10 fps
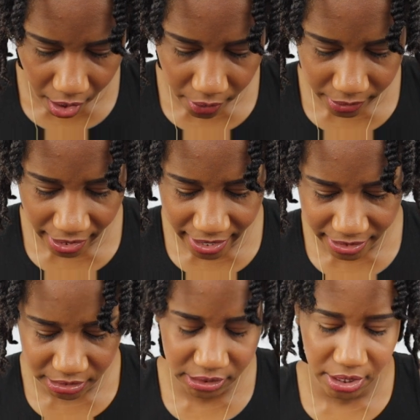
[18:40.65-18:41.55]

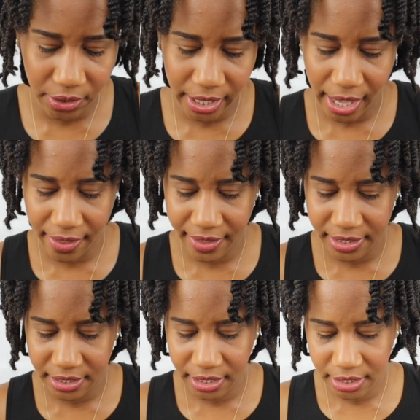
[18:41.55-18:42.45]
Okay, so yeah,
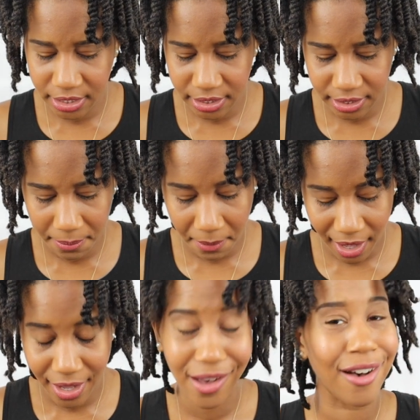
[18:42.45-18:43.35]
this is
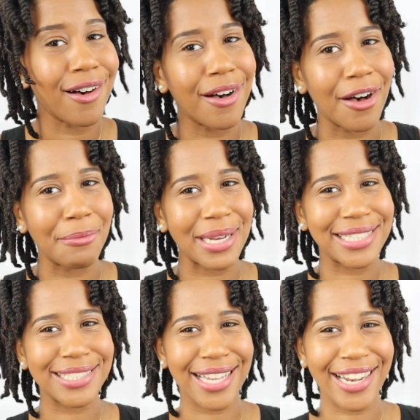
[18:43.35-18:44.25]
my haul, my
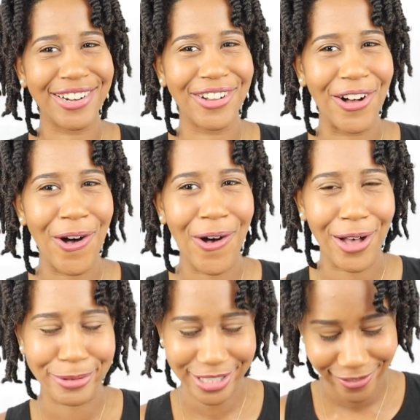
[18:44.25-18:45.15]
designer haul.
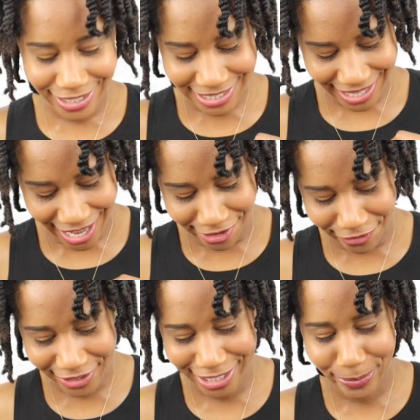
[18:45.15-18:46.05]
I'm so excited
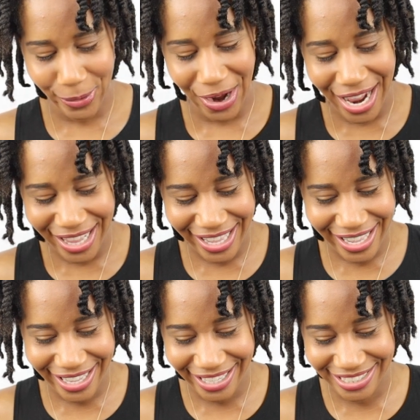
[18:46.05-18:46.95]
for these
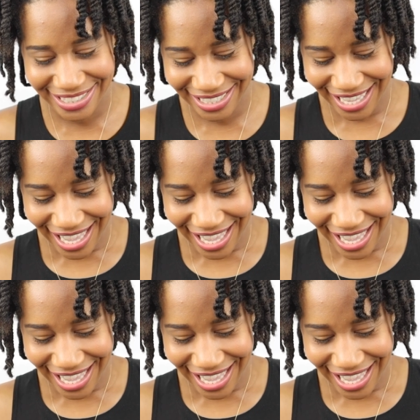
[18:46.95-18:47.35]
products.